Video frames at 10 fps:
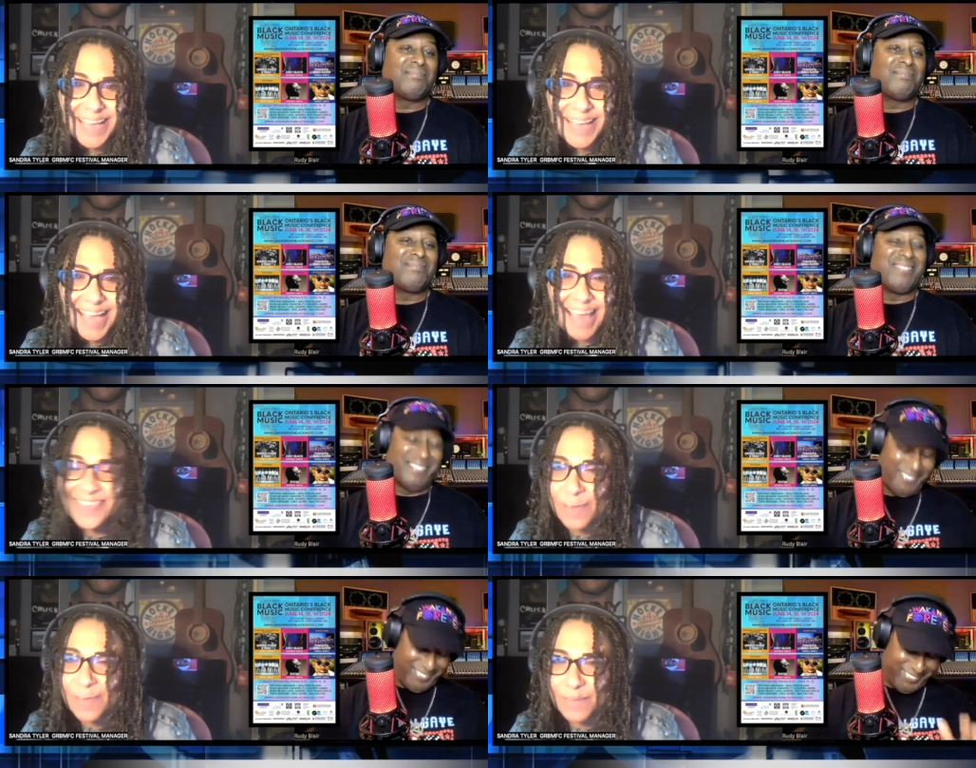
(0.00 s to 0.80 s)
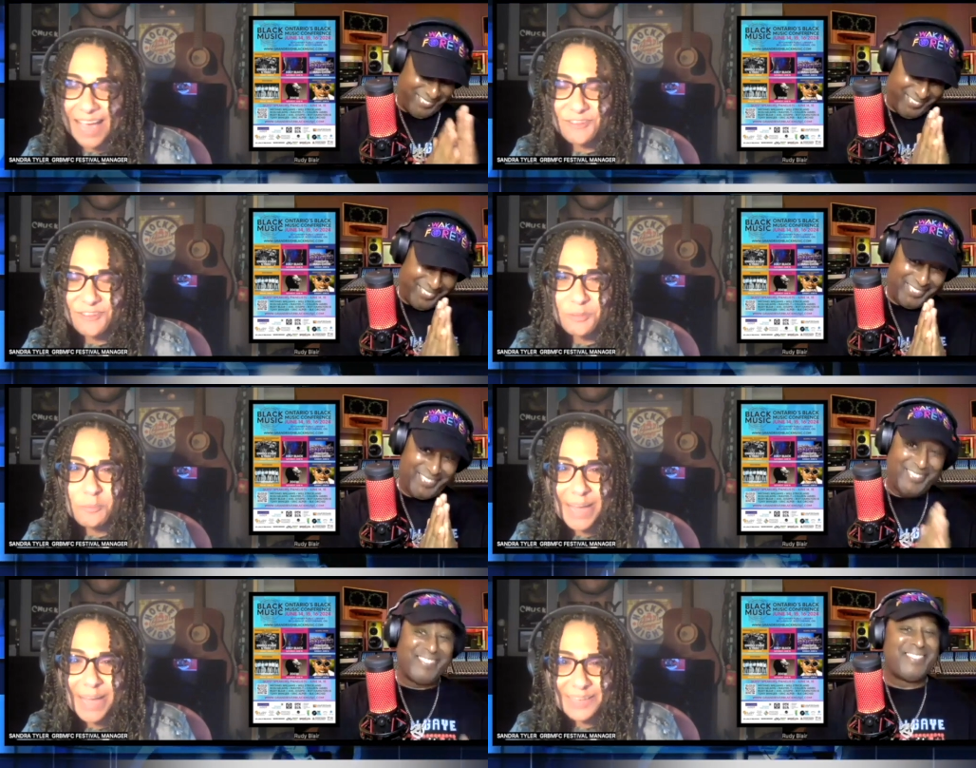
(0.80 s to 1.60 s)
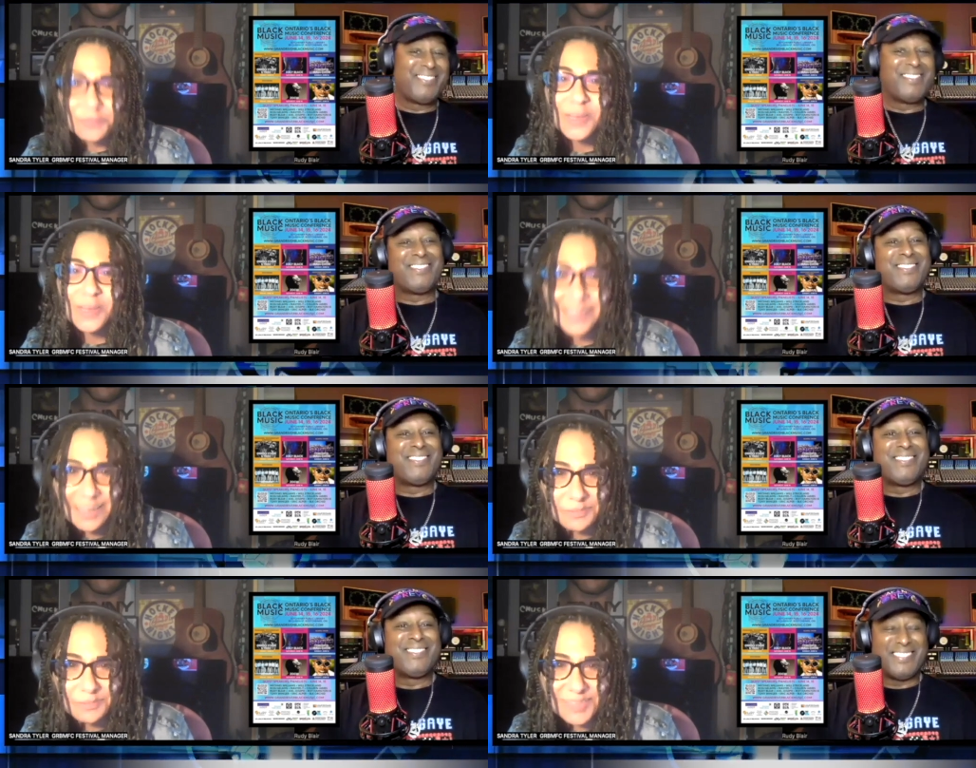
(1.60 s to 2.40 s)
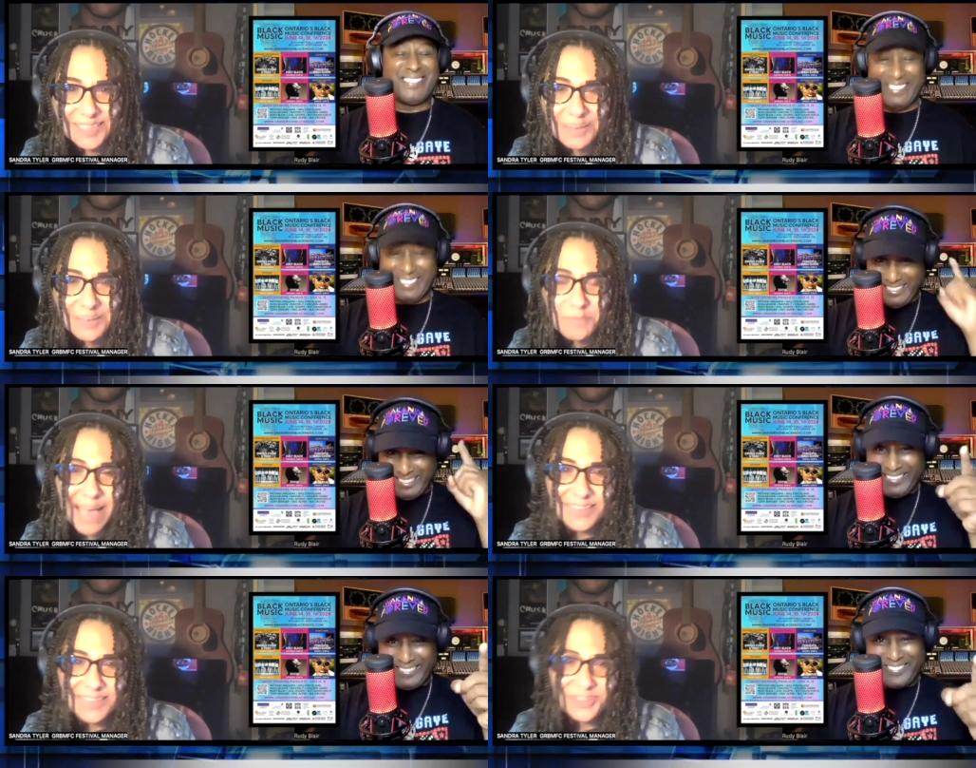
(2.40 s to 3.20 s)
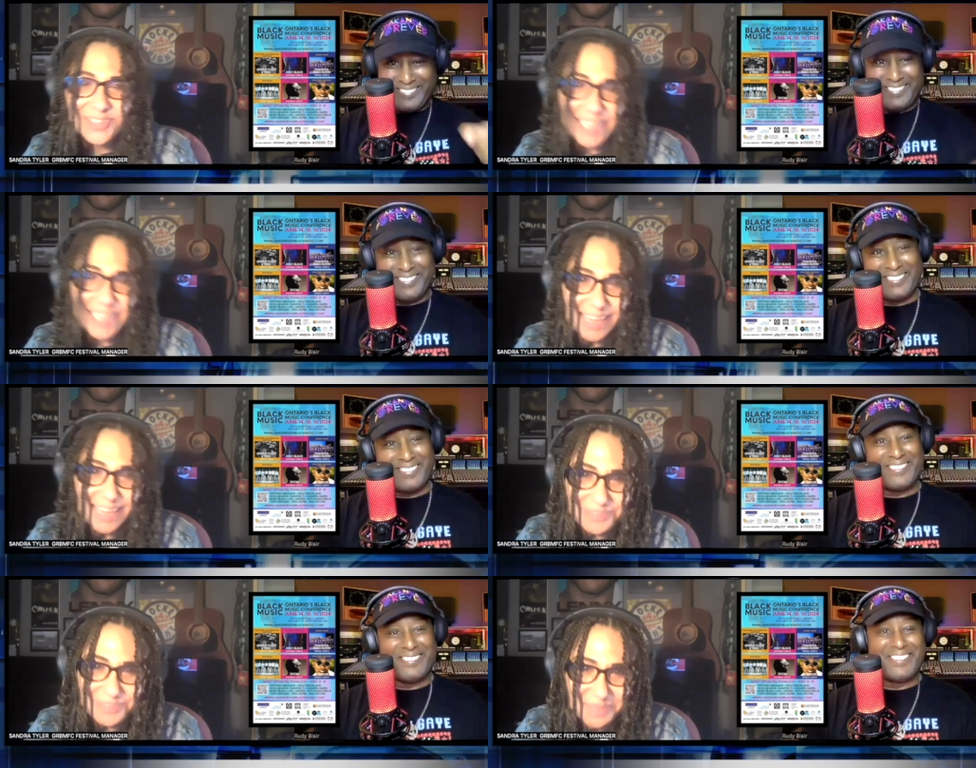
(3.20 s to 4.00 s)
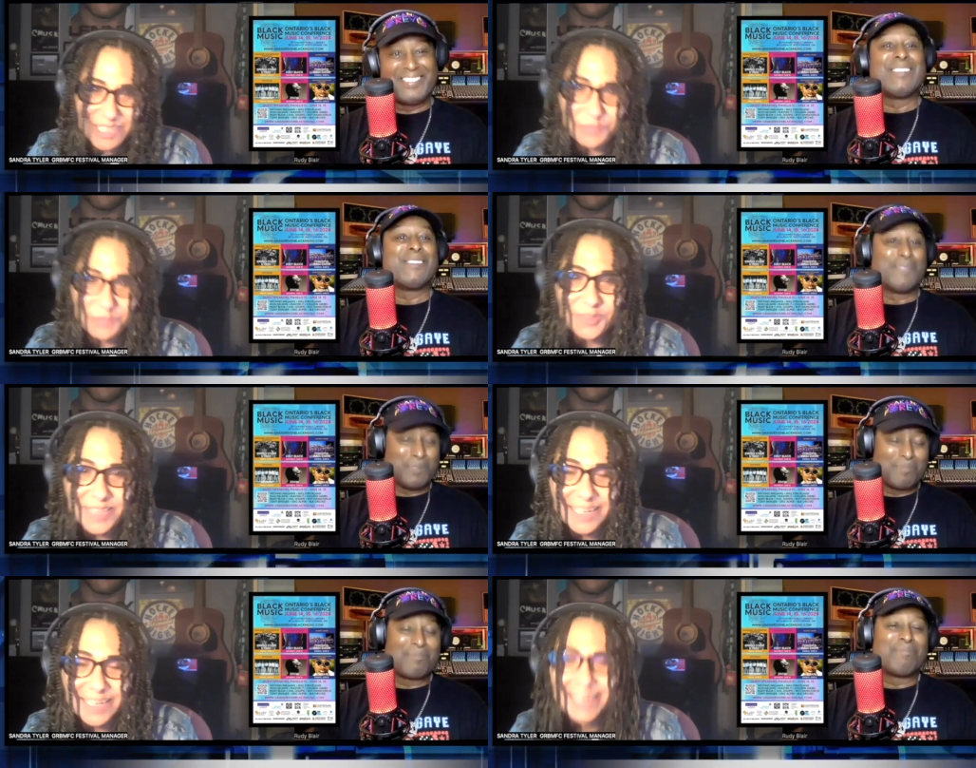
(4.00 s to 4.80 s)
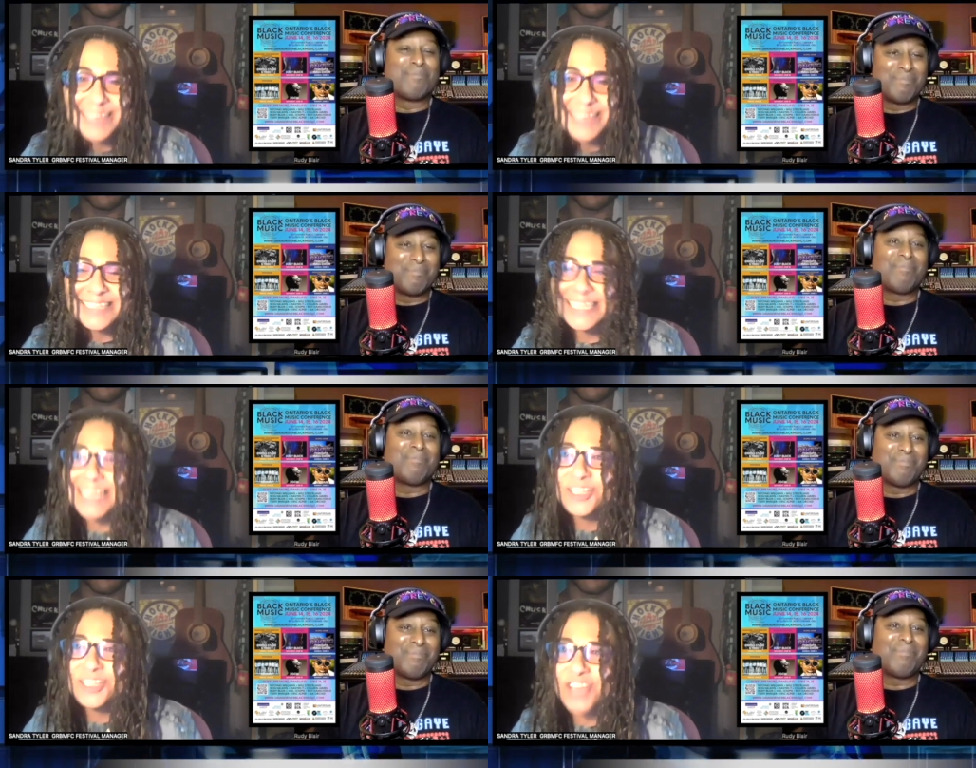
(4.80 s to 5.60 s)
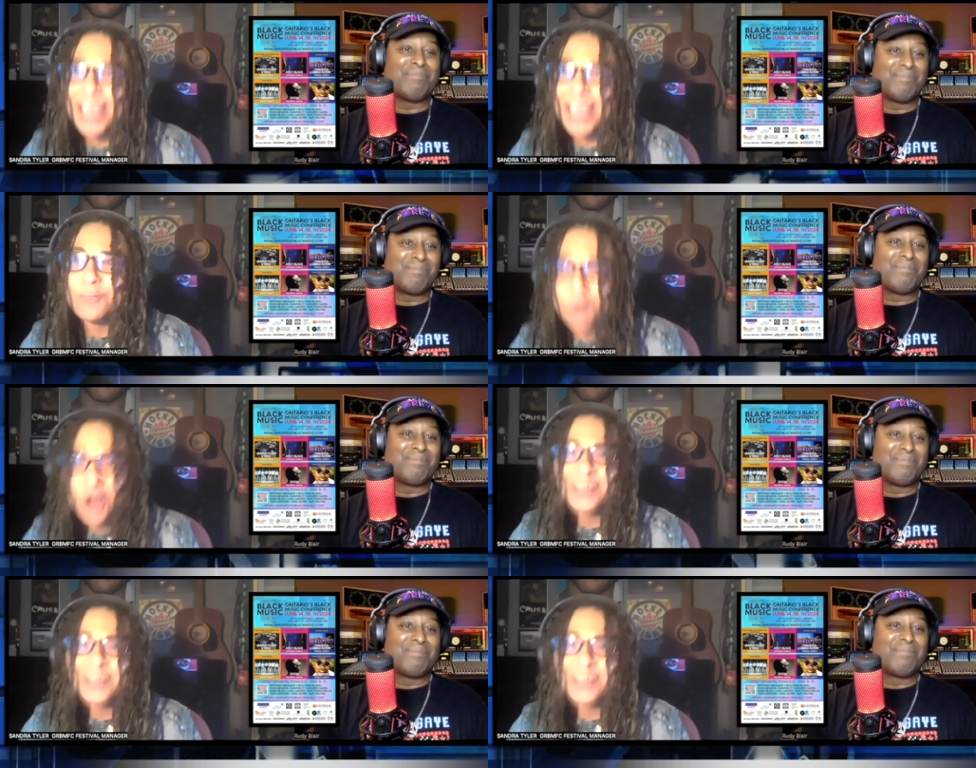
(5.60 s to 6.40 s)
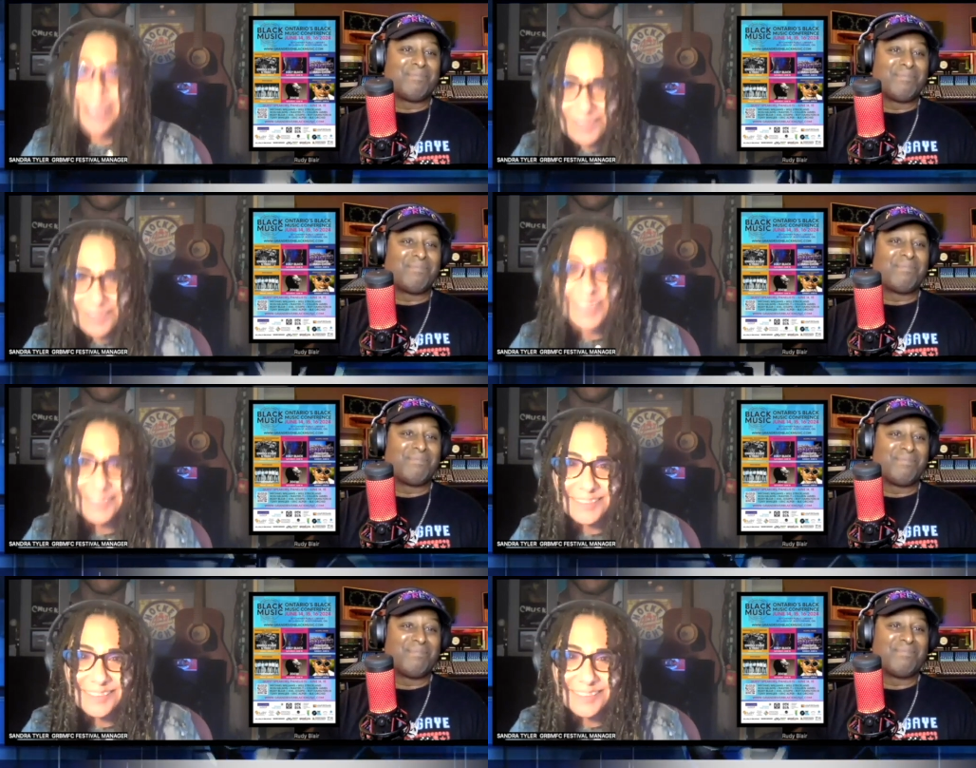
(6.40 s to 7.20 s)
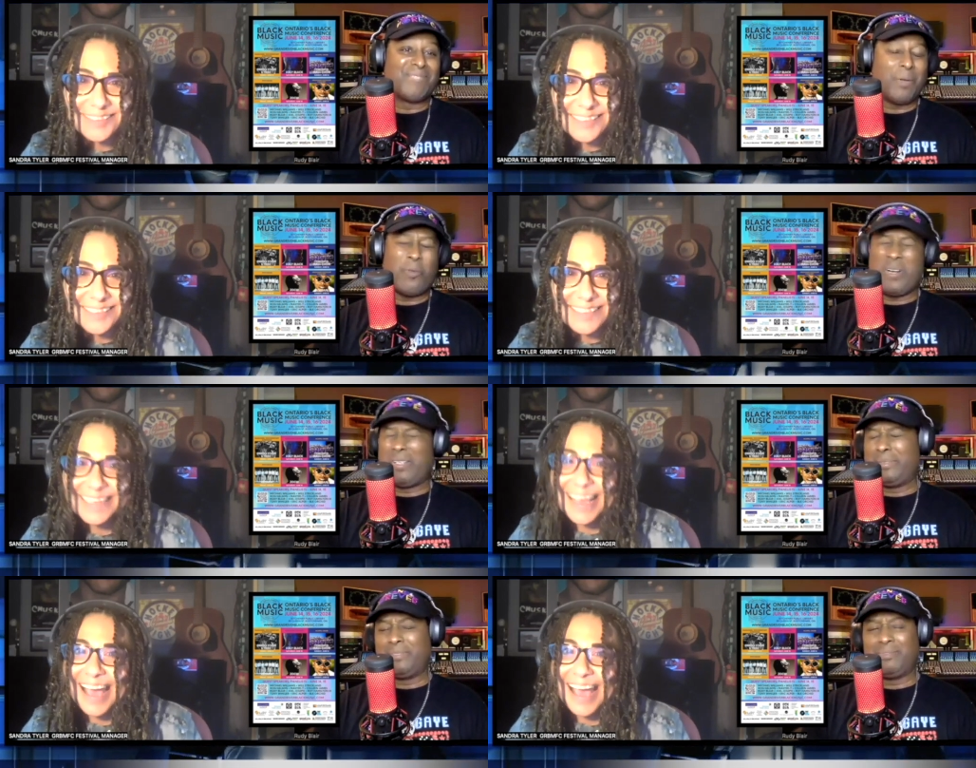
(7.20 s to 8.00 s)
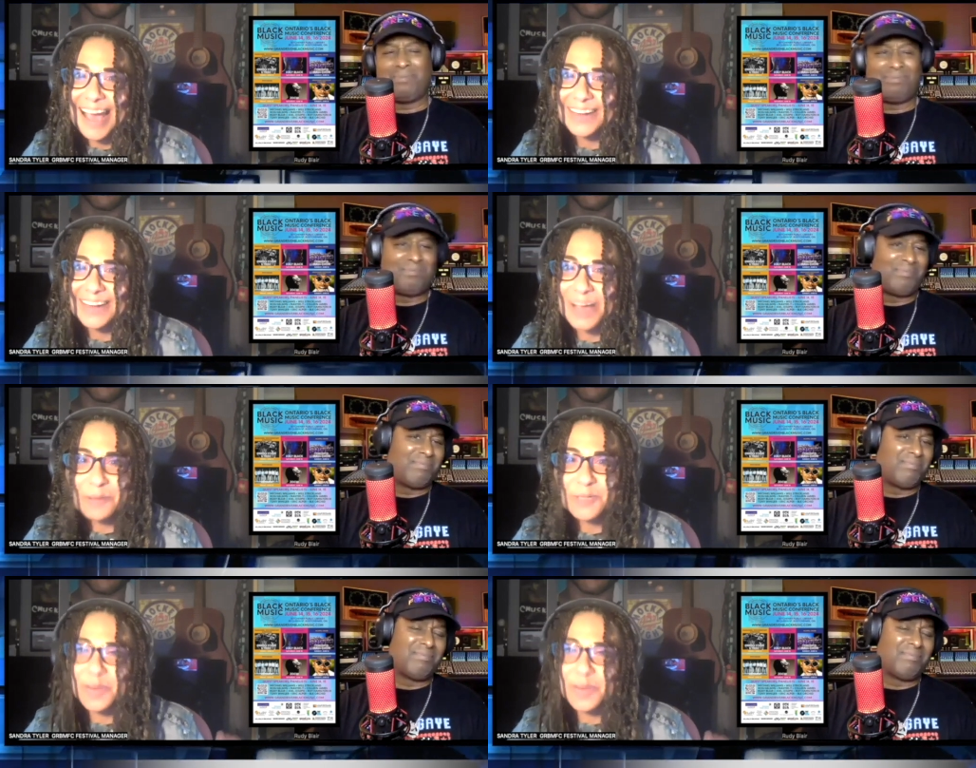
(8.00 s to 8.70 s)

Speaker 1: and then we have michael williams master t for much music dj ron nelson I don't know how much more